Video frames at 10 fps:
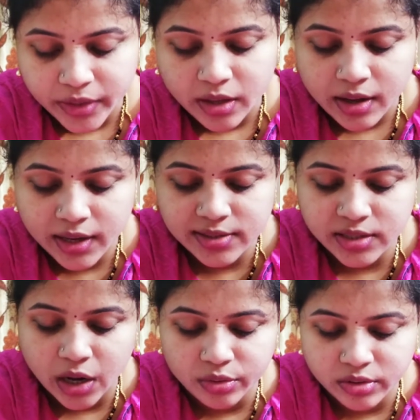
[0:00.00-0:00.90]
List
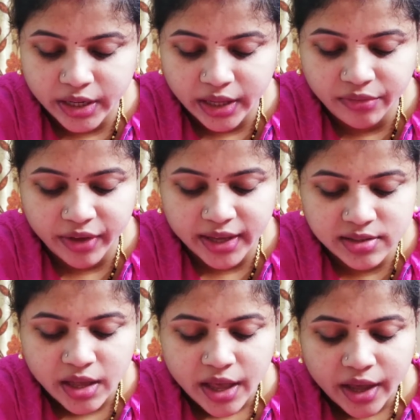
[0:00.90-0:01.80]
out 3 ways
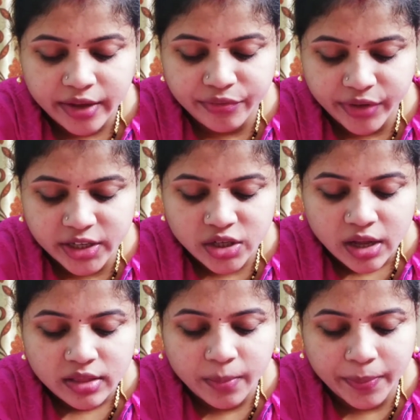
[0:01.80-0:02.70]
in which
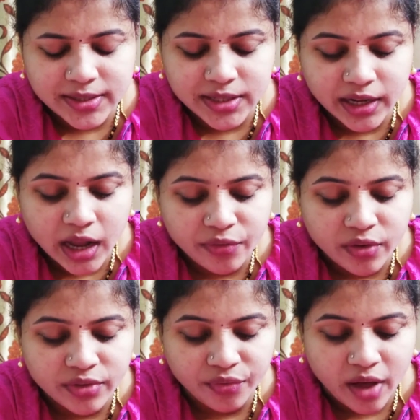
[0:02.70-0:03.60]
the present life
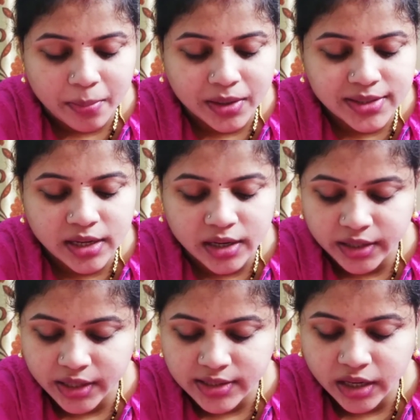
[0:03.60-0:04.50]
of the farmers and
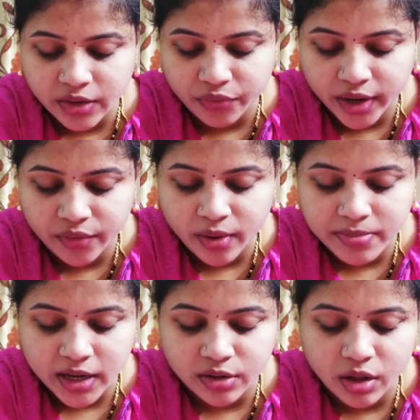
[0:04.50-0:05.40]
herders are different from
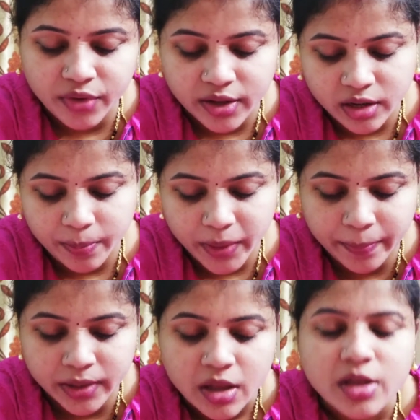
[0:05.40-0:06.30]
that of early
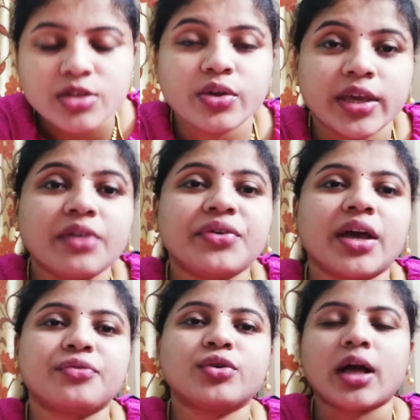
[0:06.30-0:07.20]
people. So here we
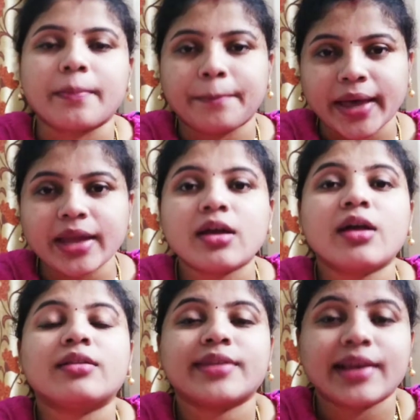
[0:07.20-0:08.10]
have to compare
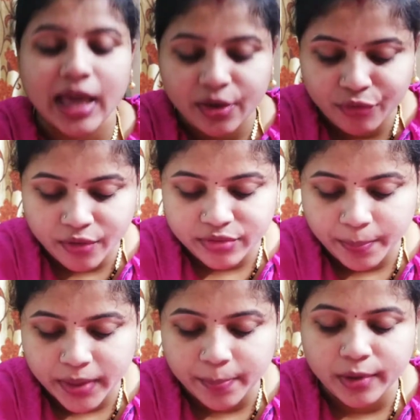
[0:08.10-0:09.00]
the life of the
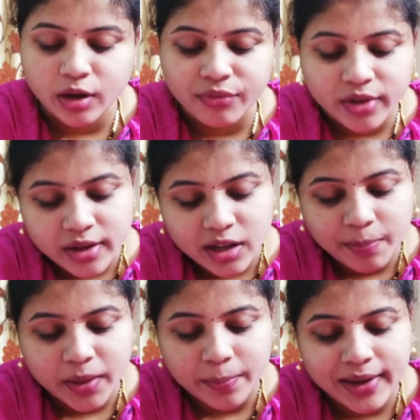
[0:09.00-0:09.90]
people of early
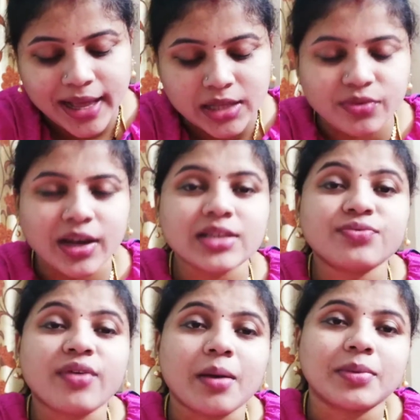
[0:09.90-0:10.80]
people as well as
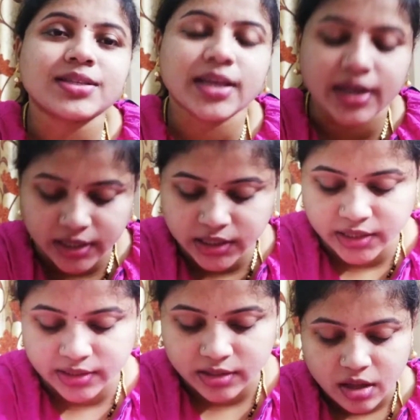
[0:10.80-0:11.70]
farmers and
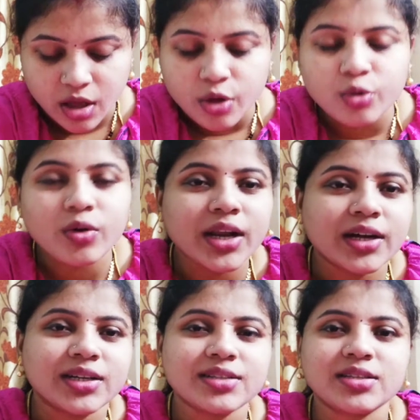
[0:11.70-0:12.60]
herders. Who are
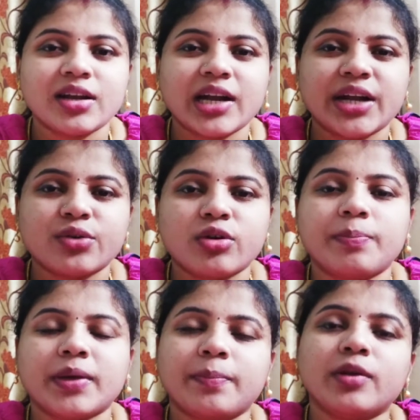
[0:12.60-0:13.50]
herders? Children, I told
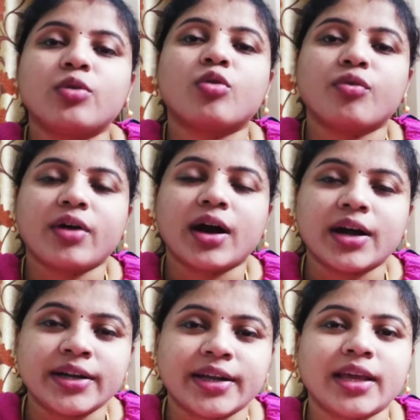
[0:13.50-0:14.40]
people who go for
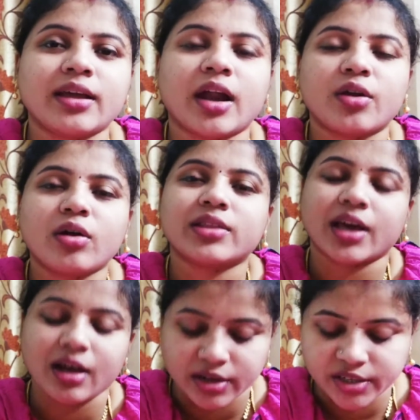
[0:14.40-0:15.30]
hunting and all, they
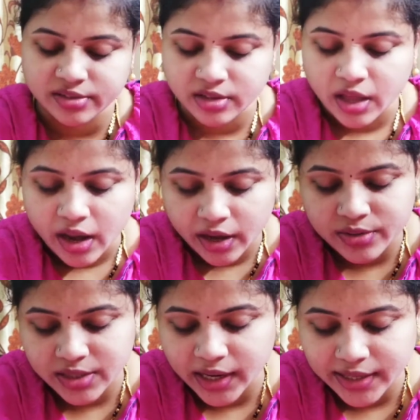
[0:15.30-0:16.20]
are herders. Now
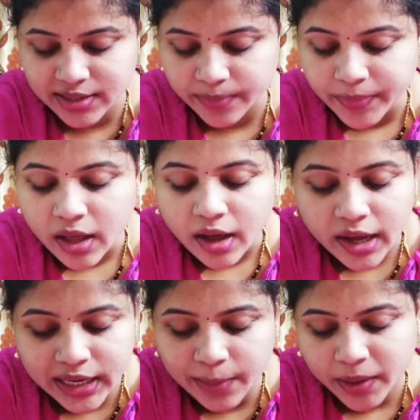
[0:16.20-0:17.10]
see, let's see.
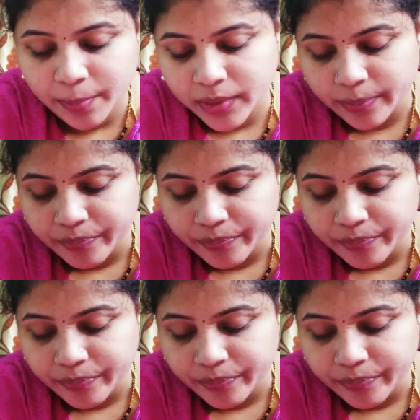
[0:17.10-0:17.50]
Early people.